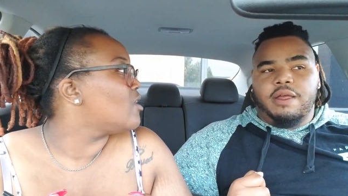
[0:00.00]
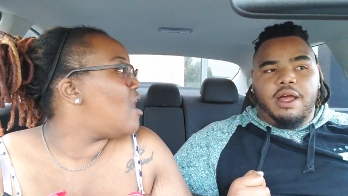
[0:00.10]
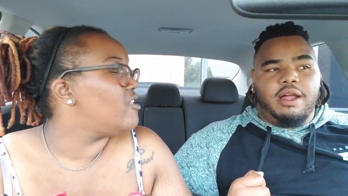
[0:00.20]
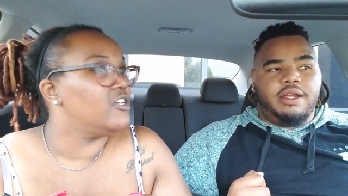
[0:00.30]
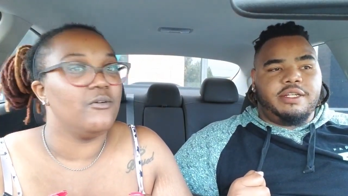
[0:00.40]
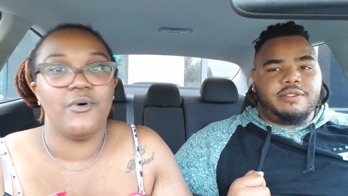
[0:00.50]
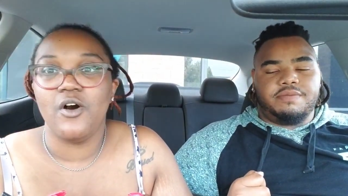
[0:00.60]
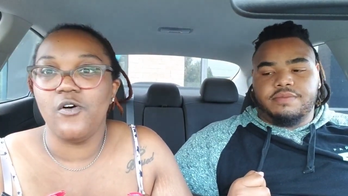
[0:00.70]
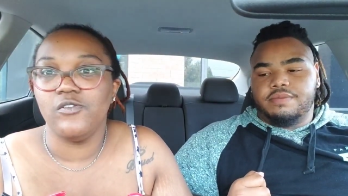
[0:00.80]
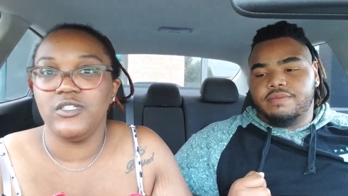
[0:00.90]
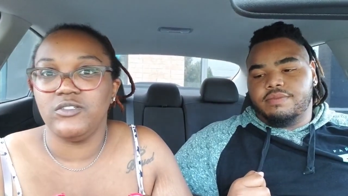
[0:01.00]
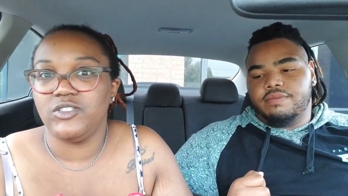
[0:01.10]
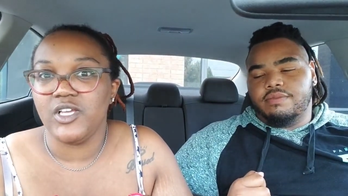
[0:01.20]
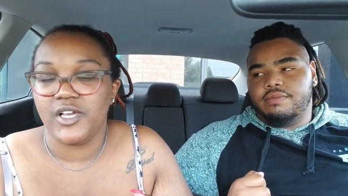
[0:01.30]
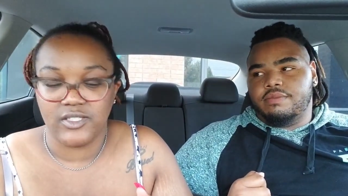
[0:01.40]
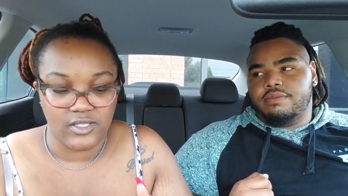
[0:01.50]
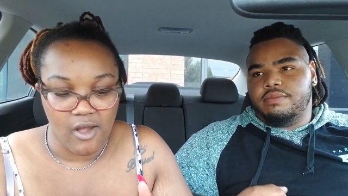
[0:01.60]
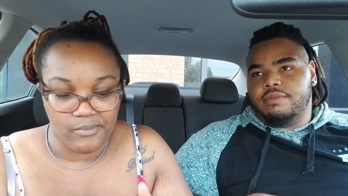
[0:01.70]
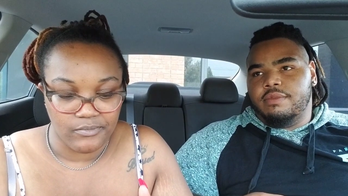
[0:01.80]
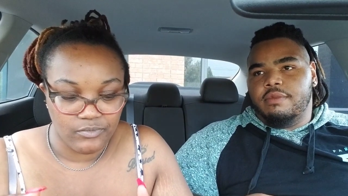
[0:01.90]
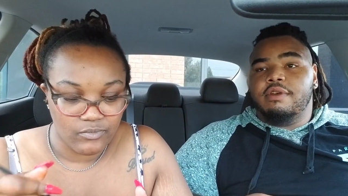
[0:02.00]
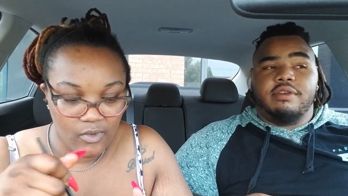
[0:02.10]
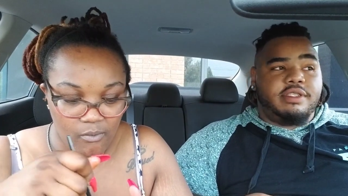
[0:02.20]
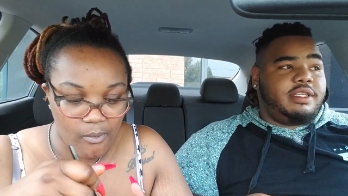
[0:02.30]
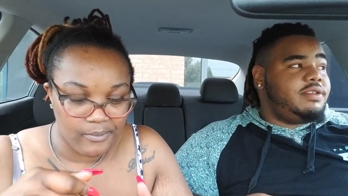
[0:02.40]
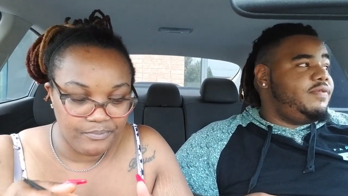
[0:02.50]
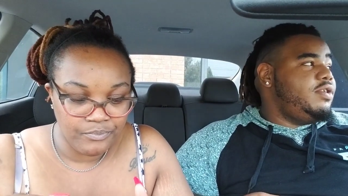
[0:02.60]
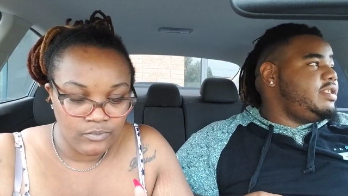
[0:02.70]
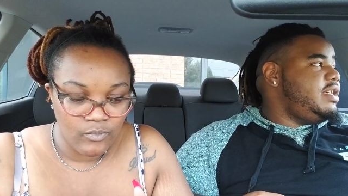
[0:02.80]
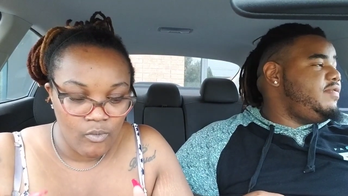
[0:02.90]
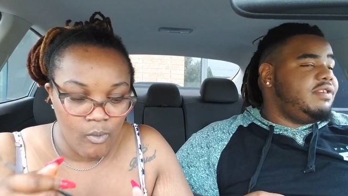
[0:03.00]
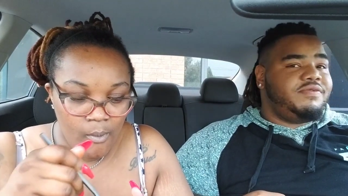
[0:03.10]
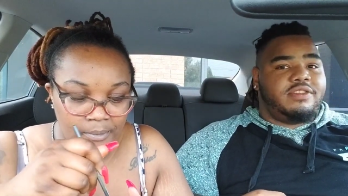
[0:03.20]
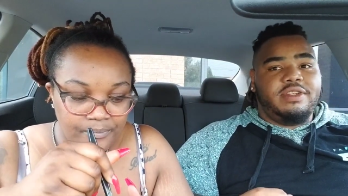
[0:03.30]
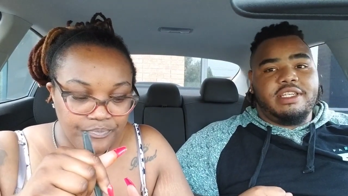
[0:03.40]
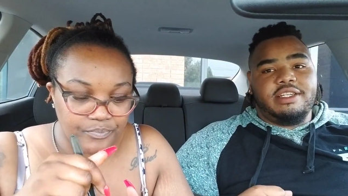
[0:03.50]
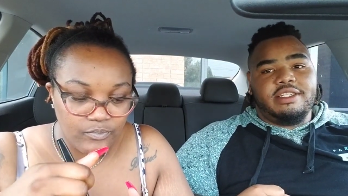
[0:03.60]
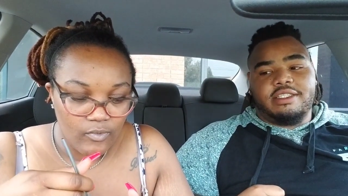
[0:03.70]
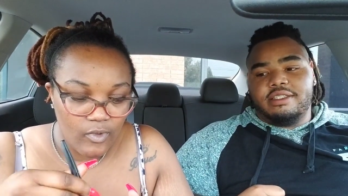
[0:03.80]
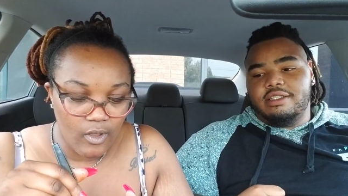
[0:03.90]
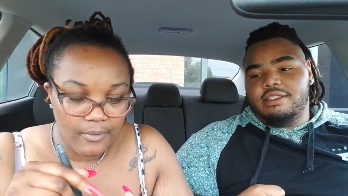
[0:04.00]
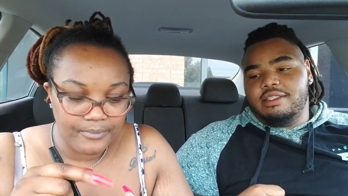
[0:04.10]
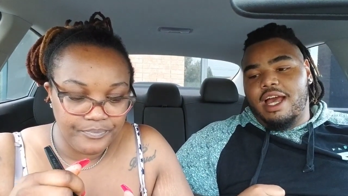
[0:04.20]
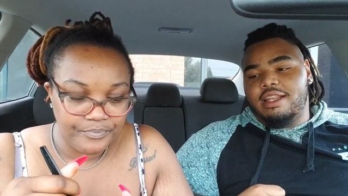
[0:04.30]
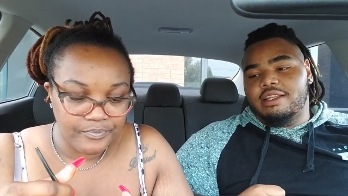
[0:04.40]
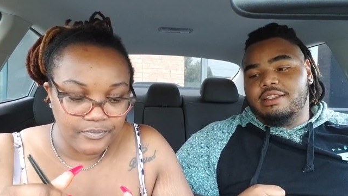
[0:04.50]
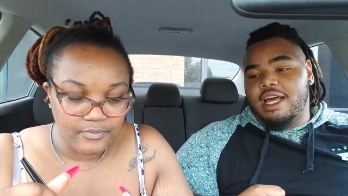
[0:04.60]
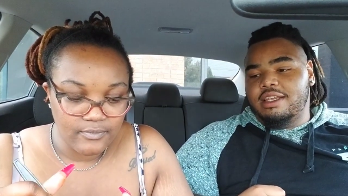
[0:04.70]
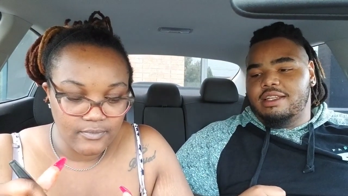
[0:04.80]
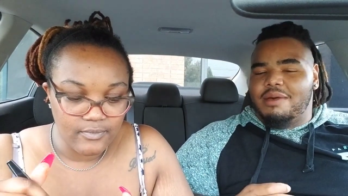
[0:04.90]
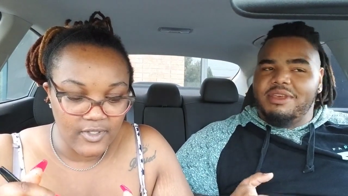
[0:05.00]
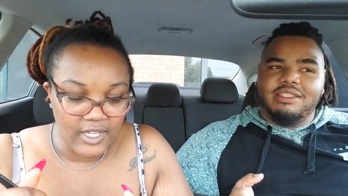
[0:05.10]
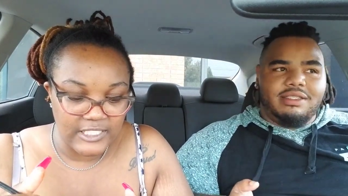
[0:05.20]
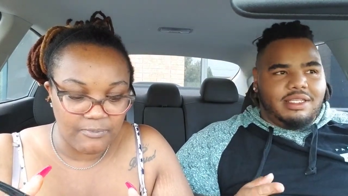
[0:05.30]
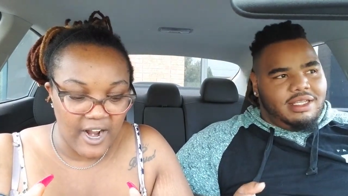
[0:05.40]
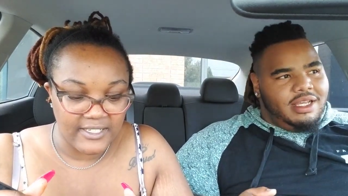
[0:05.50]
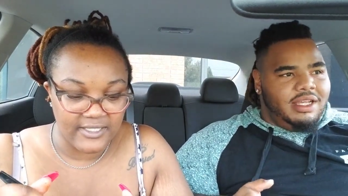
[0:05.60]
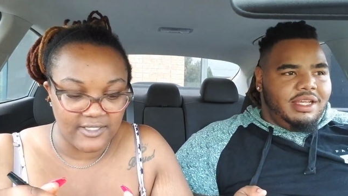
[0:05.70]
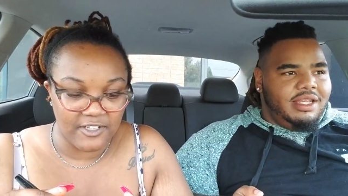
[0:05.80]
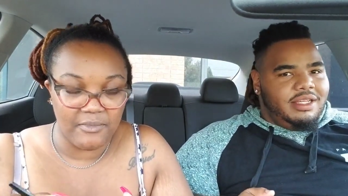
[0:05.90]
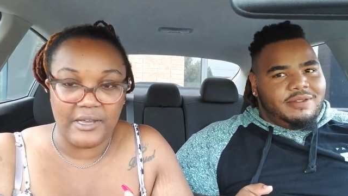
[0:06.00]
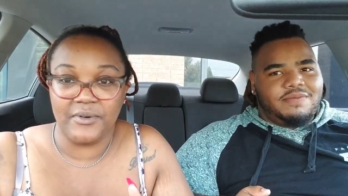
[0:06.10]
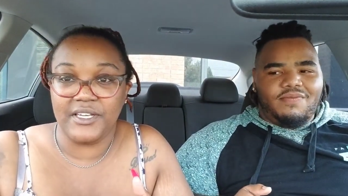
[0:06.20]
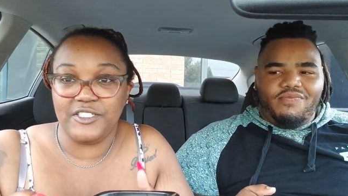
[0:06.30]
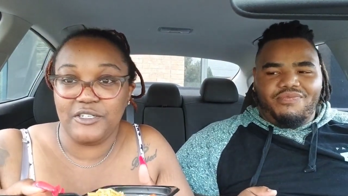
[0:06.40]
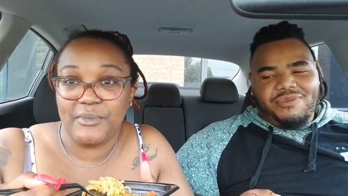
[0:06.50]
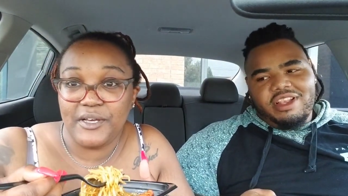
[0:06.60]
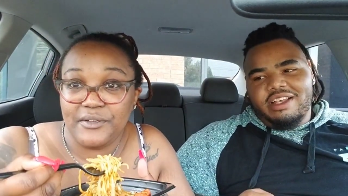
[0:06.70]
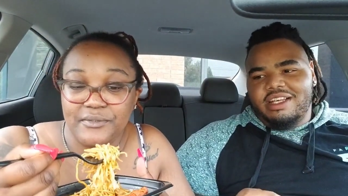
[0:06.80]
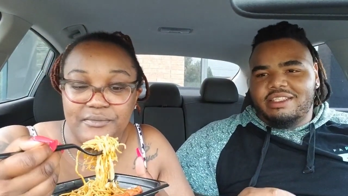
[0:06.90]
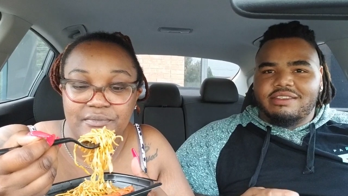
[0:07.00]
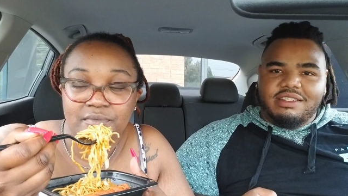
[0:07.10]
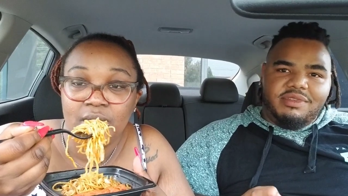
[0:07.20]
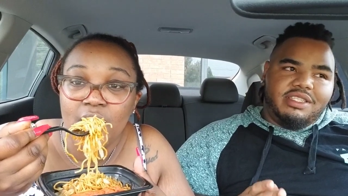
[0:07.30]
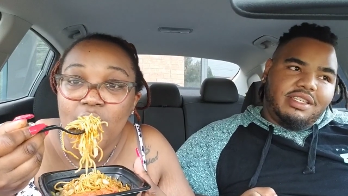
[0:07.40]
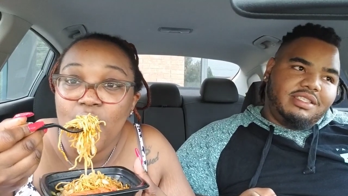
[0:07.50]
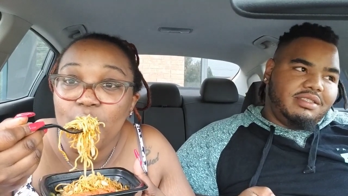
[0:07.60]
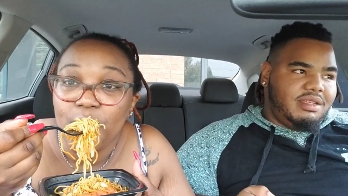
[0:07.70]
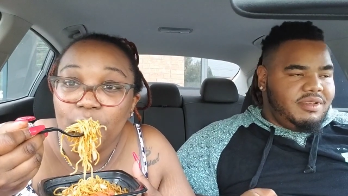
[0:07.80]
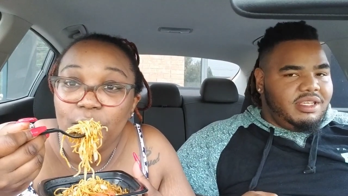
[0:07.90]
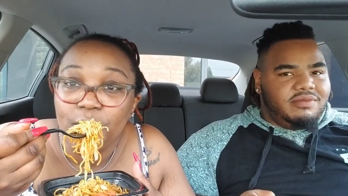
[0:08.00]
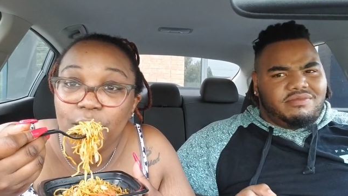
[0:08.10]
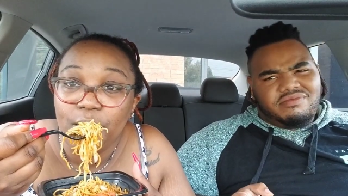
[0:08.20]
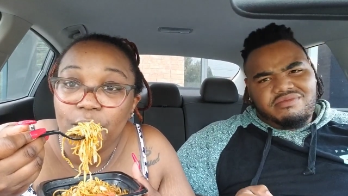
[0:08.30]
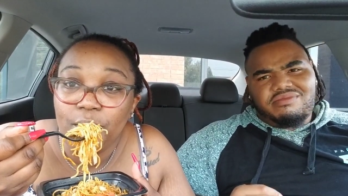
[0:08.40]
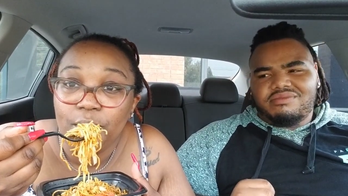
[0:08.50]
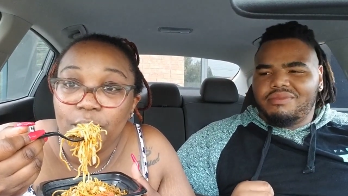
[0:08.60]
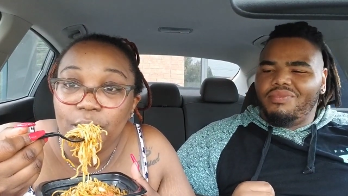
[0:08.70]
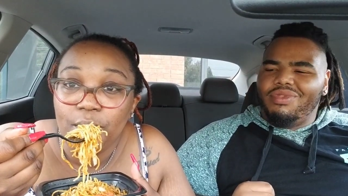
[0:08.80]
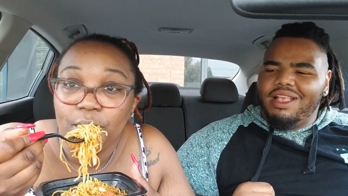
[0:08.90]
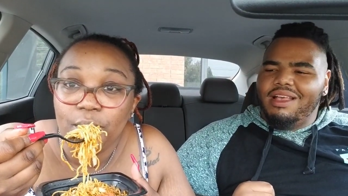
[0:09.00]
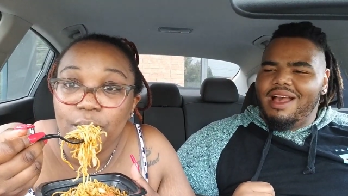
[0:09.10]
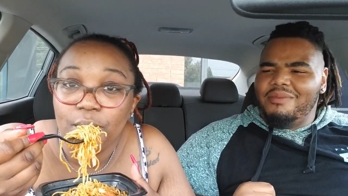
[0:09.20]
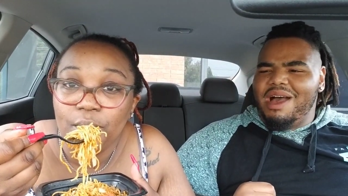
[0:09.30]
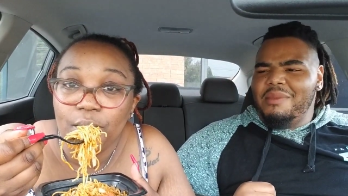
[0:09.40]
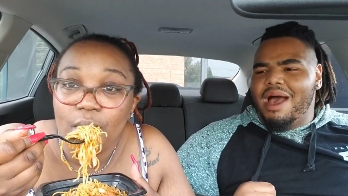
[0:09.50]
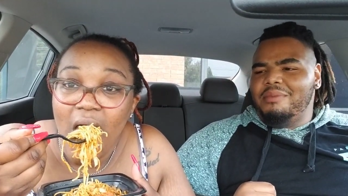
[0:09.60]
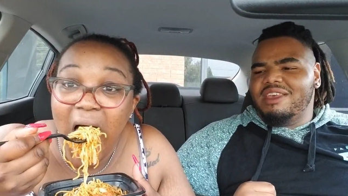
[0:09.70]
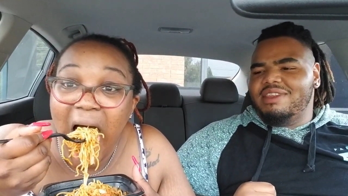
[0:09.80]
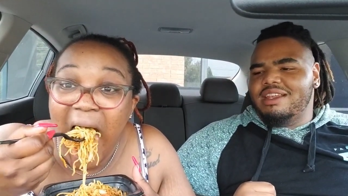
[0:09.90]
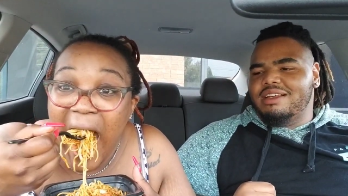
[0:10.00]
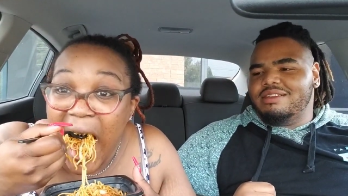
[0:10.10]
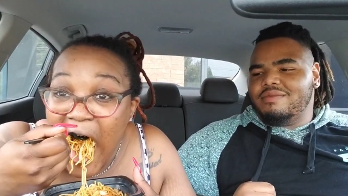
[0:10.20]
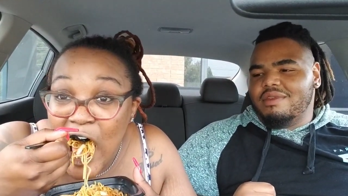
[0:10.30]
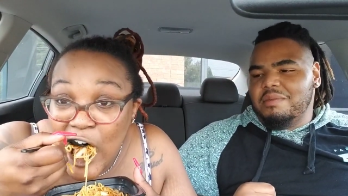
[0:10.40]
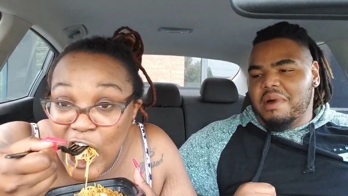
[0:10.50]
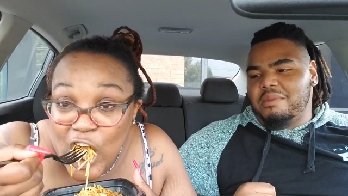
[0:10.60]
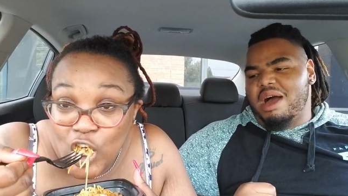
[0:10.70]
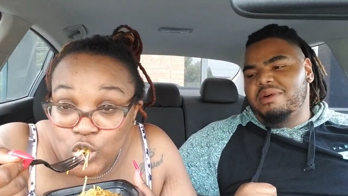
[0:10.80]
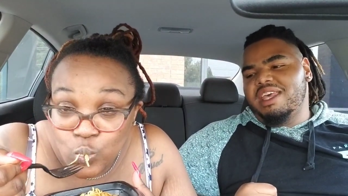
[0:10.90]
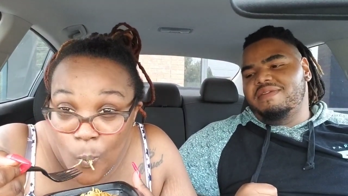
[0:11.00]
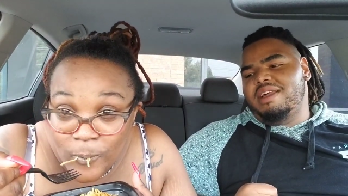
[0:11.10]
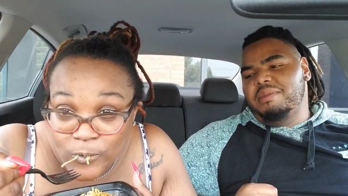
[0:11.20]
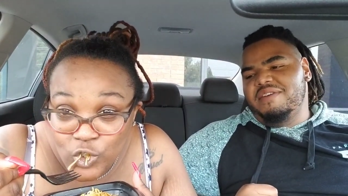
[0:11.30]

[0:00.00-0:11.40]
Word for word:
Speaker 1: and then the bowl is six something. So it's a fourteen for for three tenders. It's kind of kind of. I mean, it's, it's spicy, so you might want to get you a bowl. Yeah, I mean, it's, it's, I mean, I'm, I'm I'm gonna give that a. I'm, I'm gonna give it. I'm gonna give